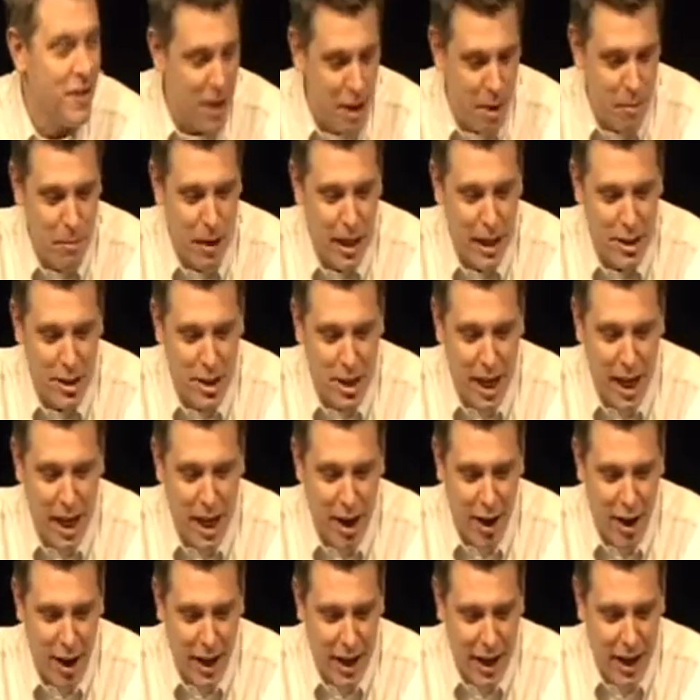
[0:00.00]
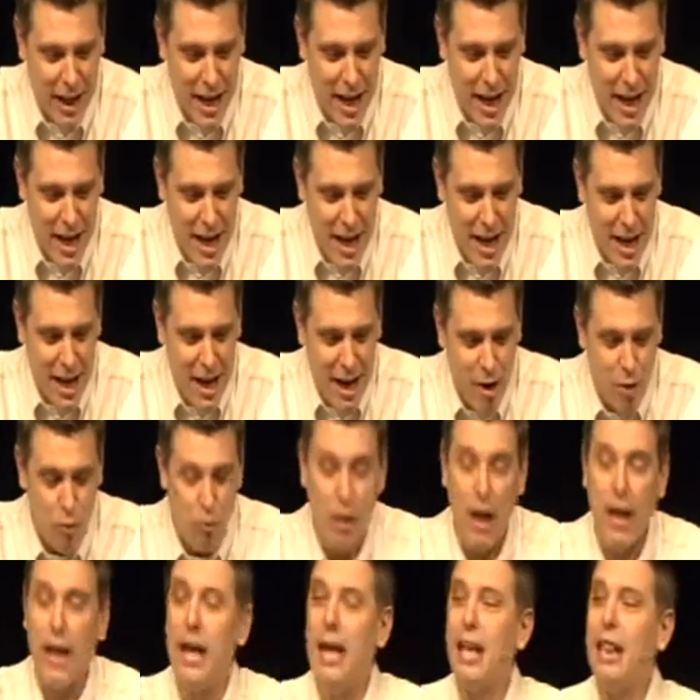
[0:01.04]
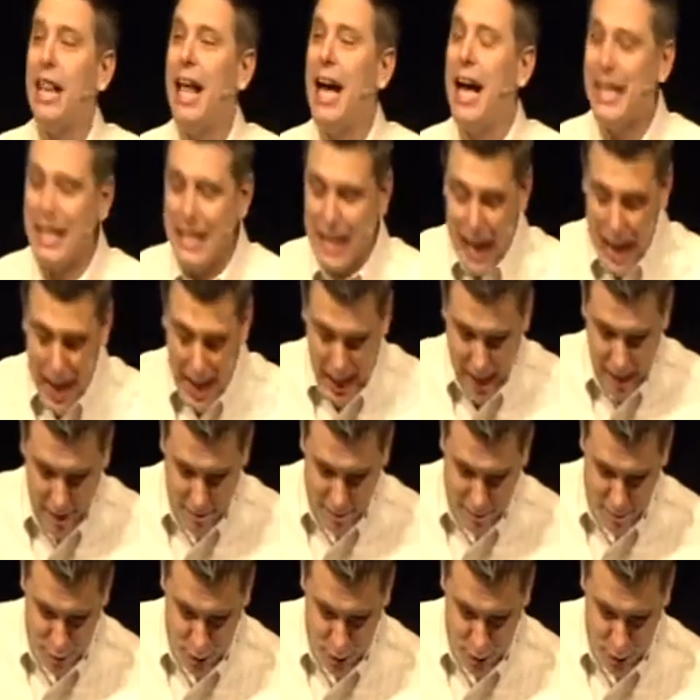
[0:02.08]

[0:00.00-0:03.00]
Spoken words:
they're mascary. Running latte.